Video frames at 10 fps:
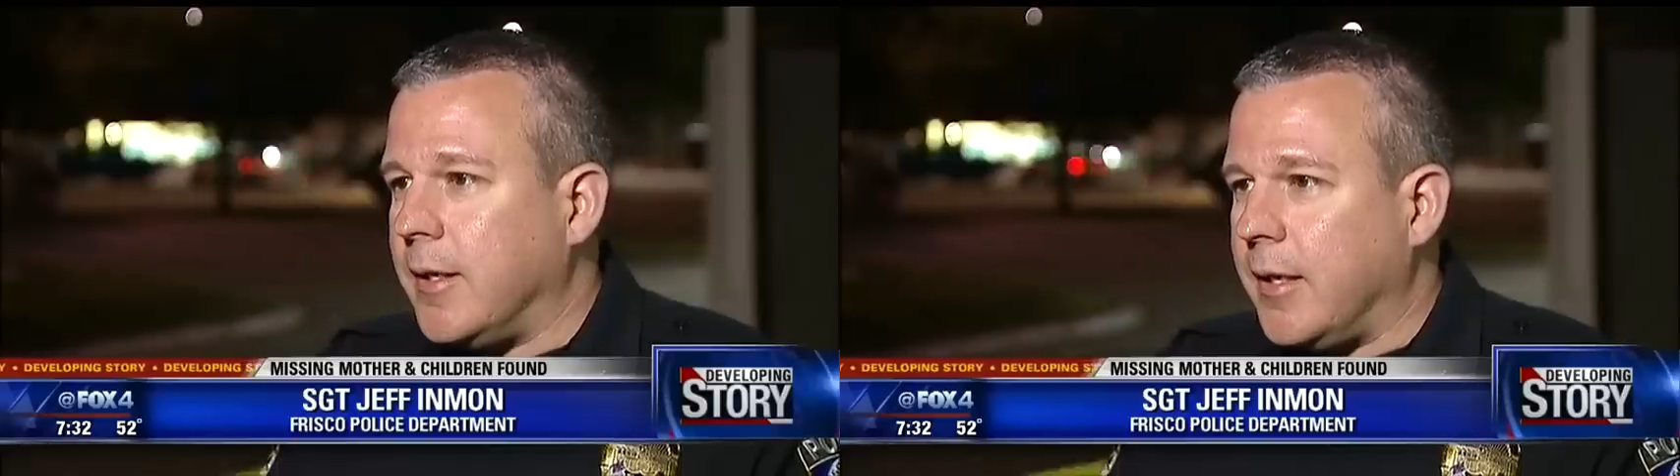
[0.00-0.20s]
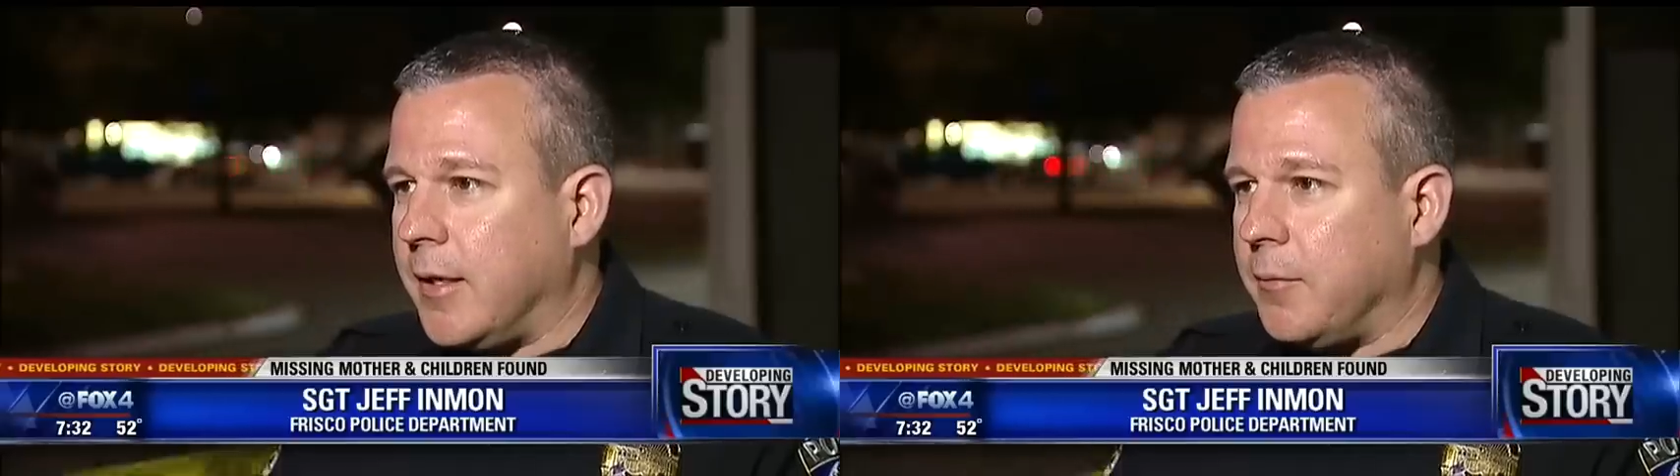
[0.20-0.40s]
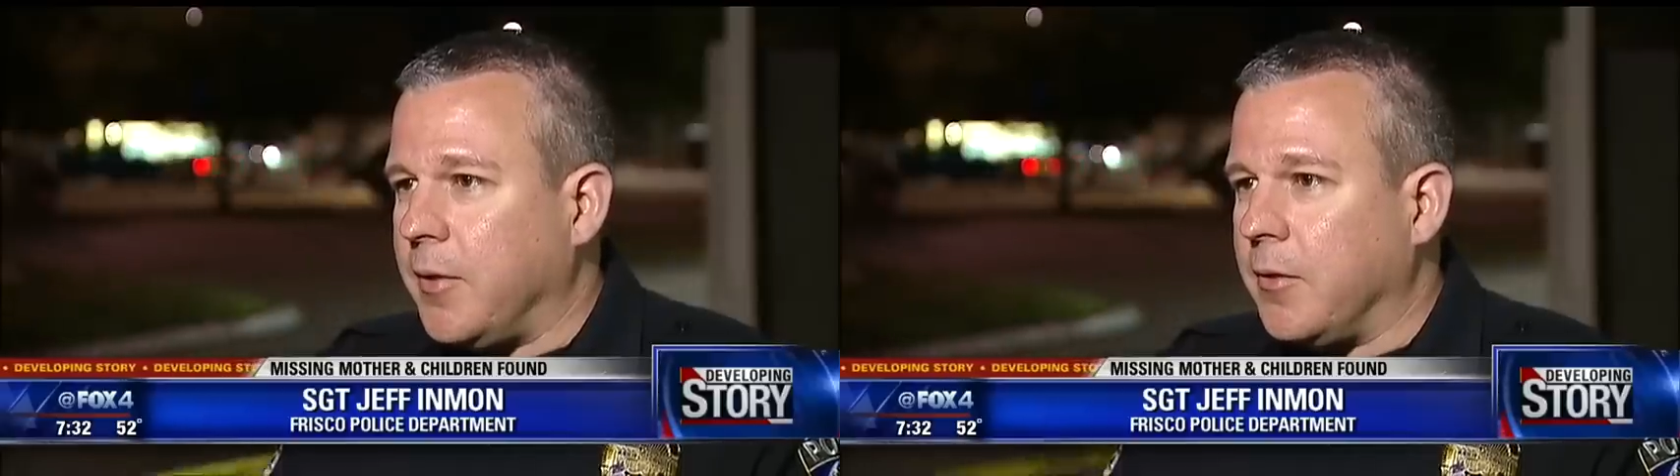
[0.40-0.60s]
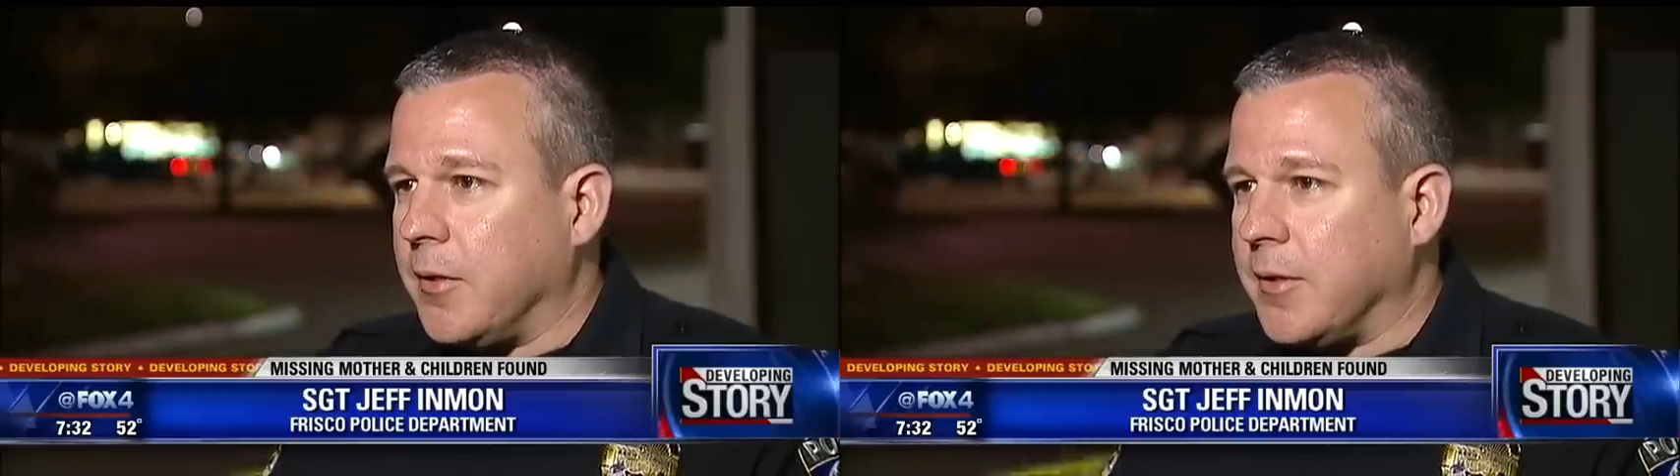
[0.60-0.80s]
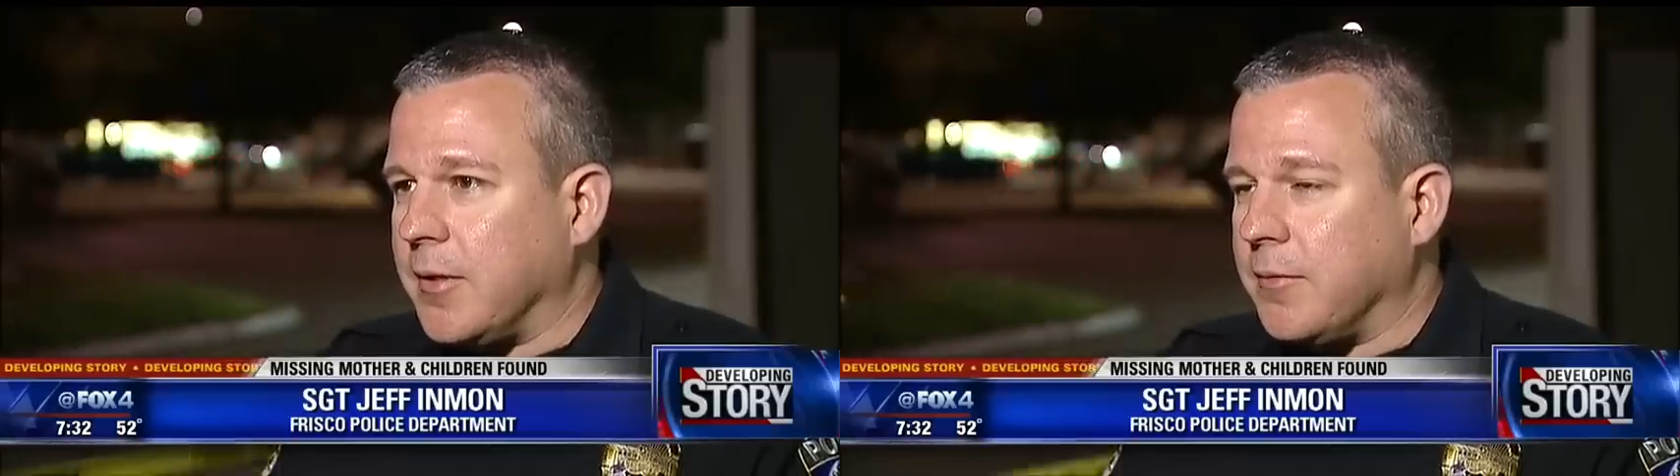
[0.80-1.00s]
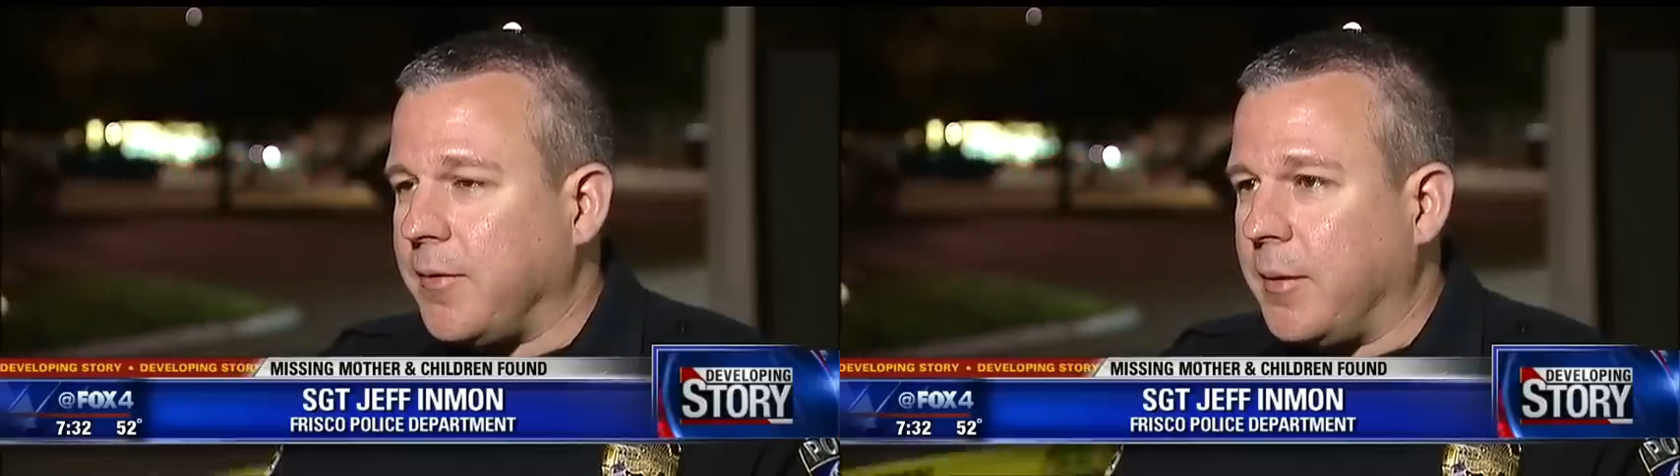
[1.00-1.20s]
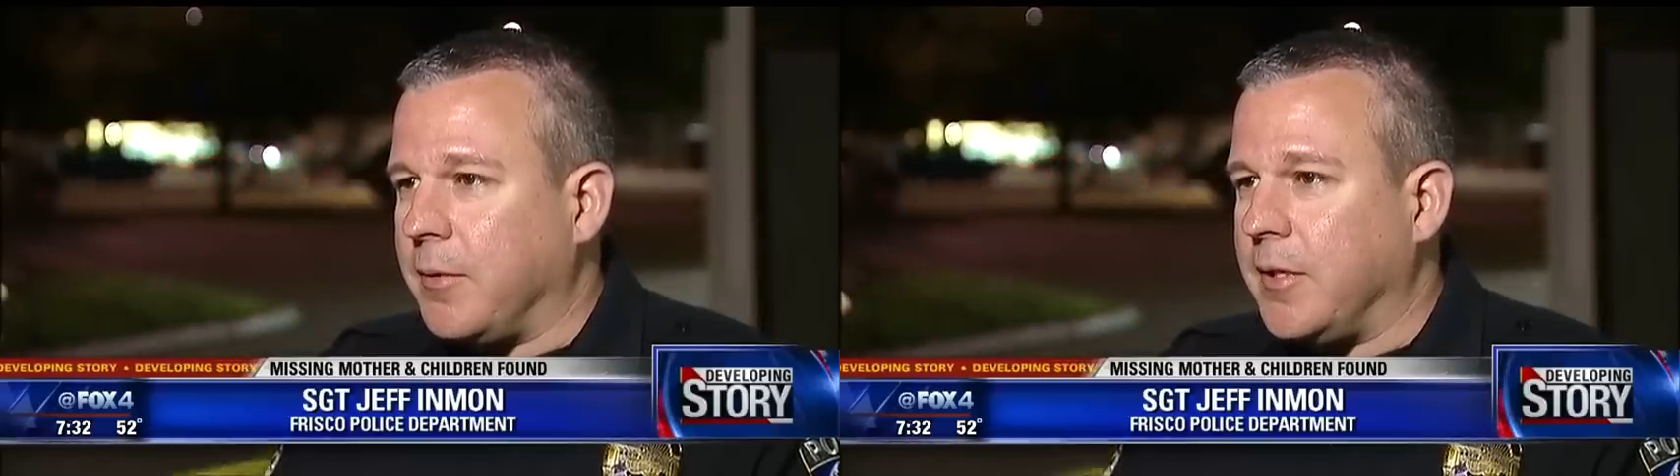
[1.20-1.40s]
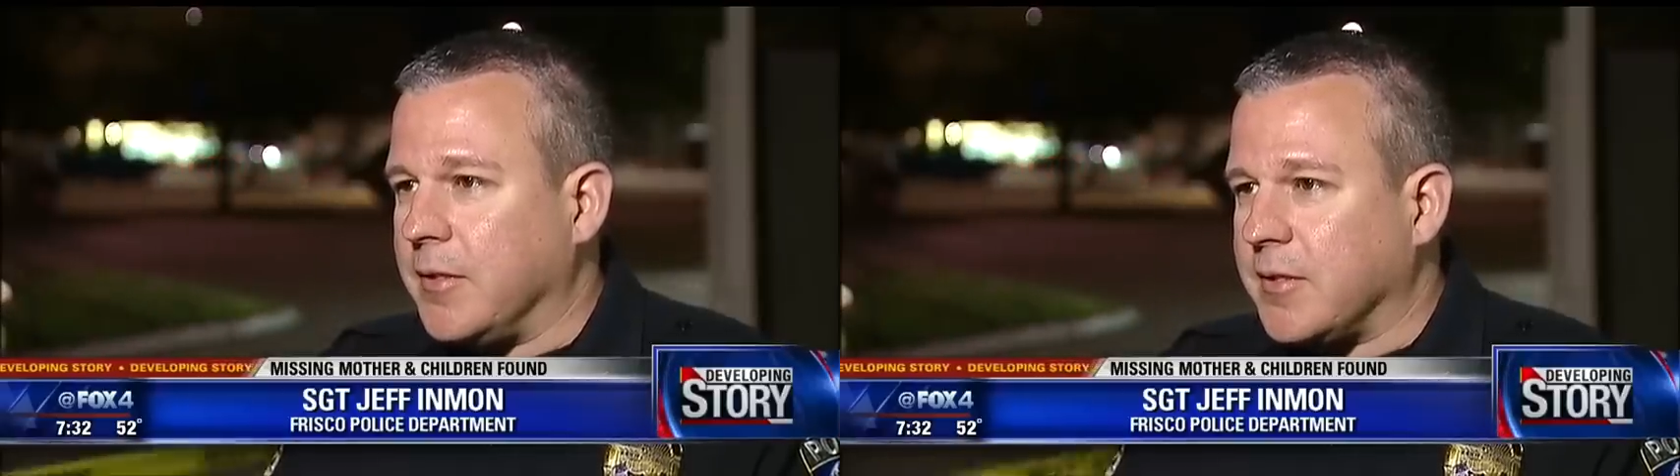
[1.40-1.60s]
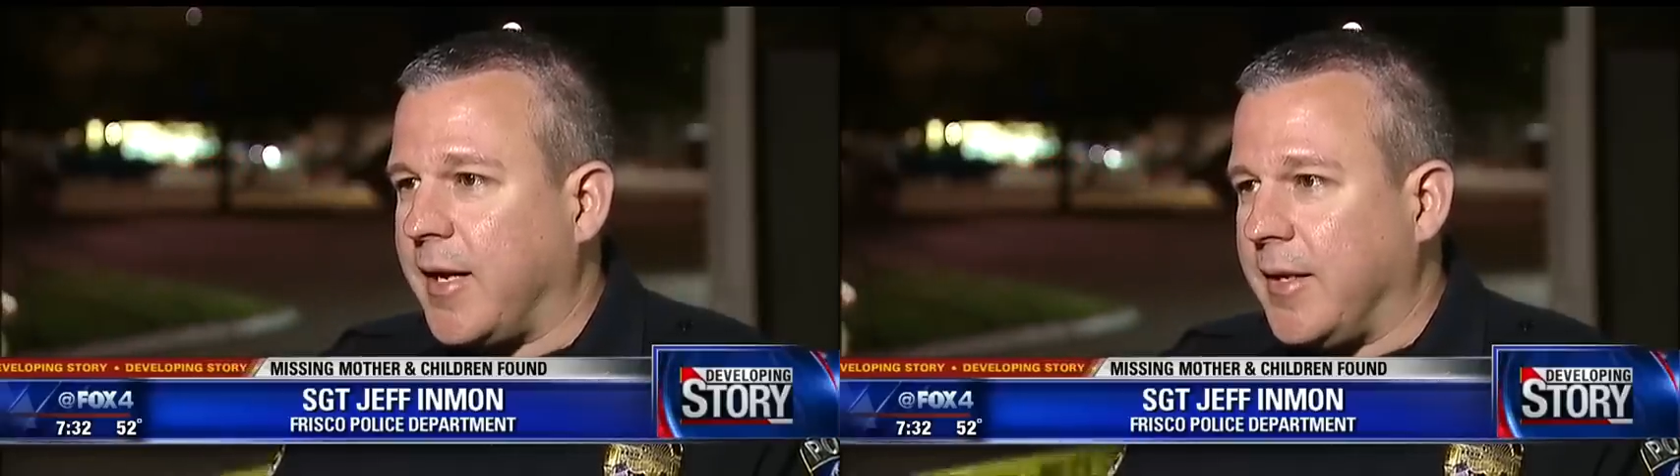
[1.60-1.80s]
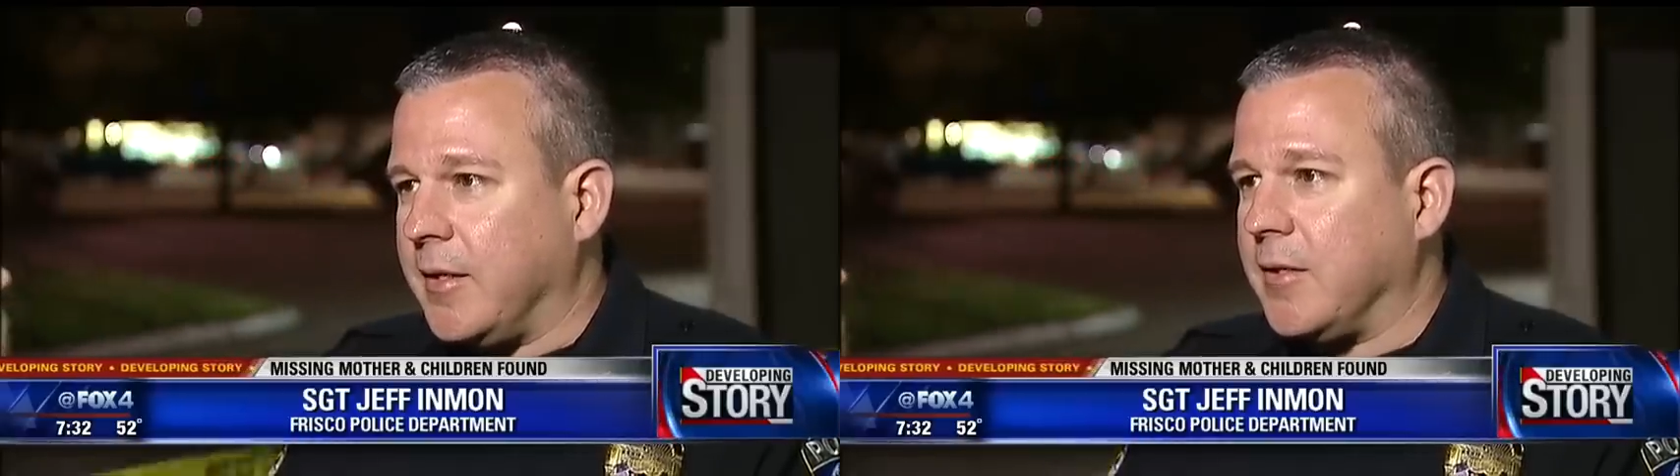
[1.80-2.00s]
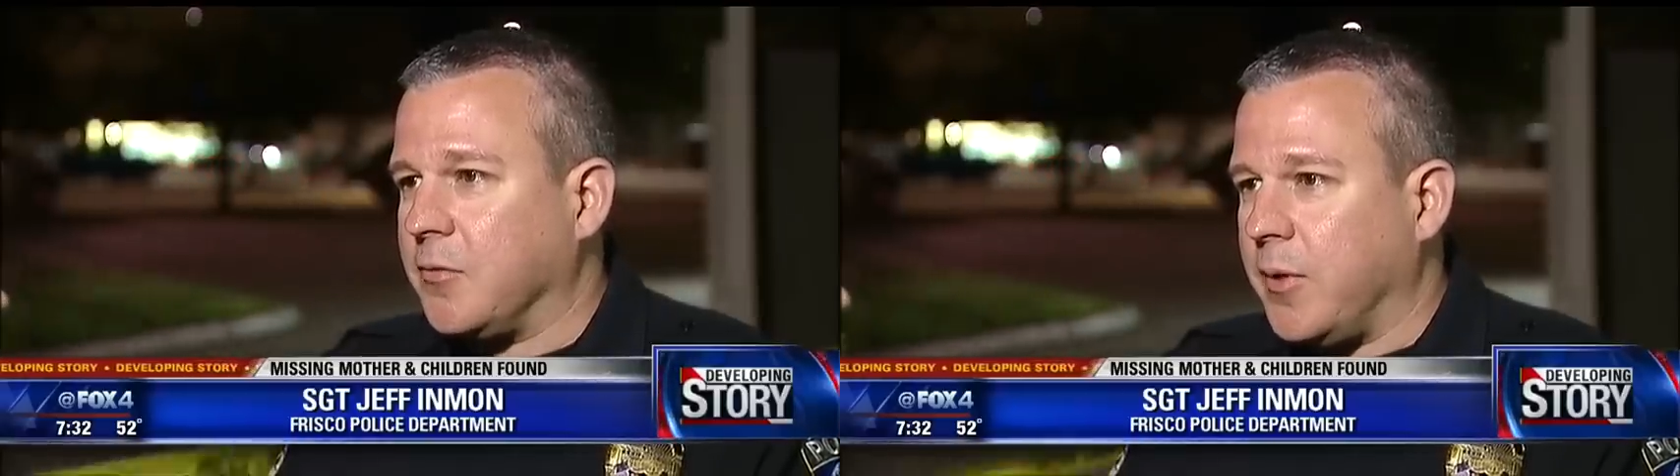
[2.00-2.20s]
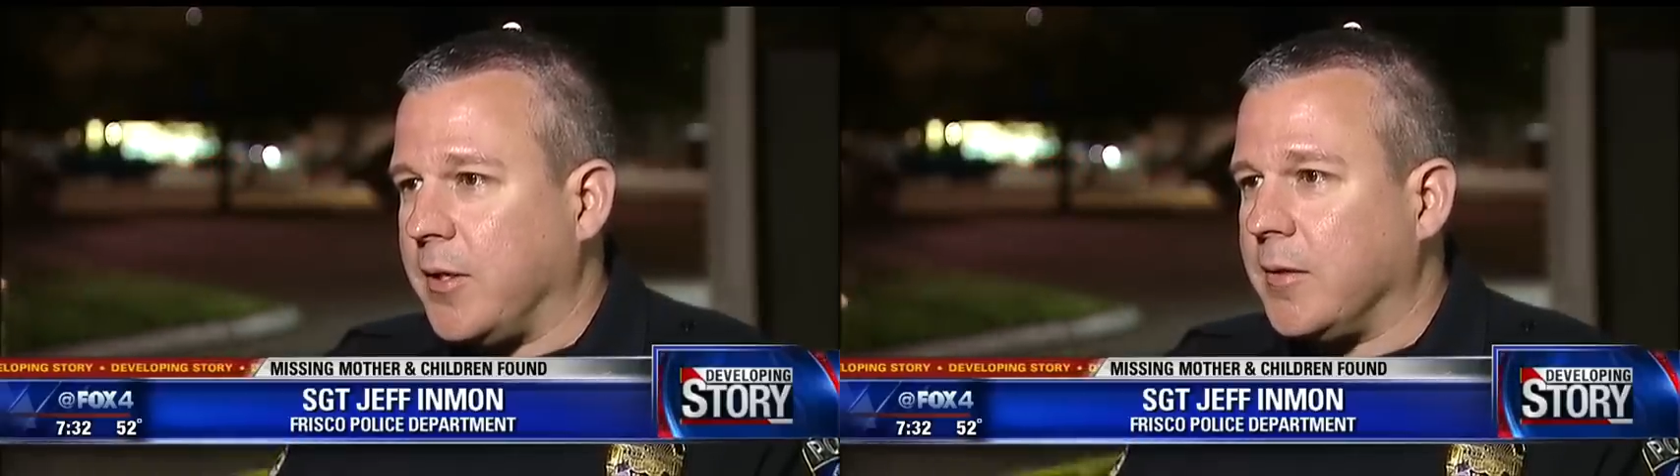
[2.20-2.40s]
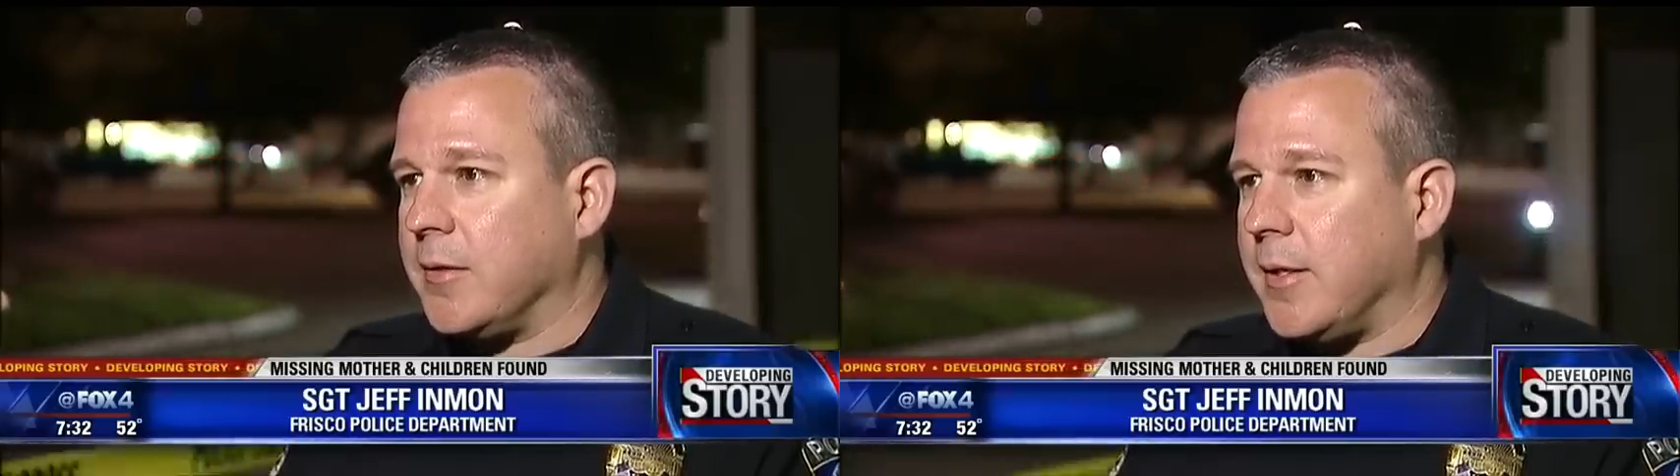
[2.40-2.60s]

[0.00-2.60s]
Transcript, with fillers: and we know that the family is saddened as well,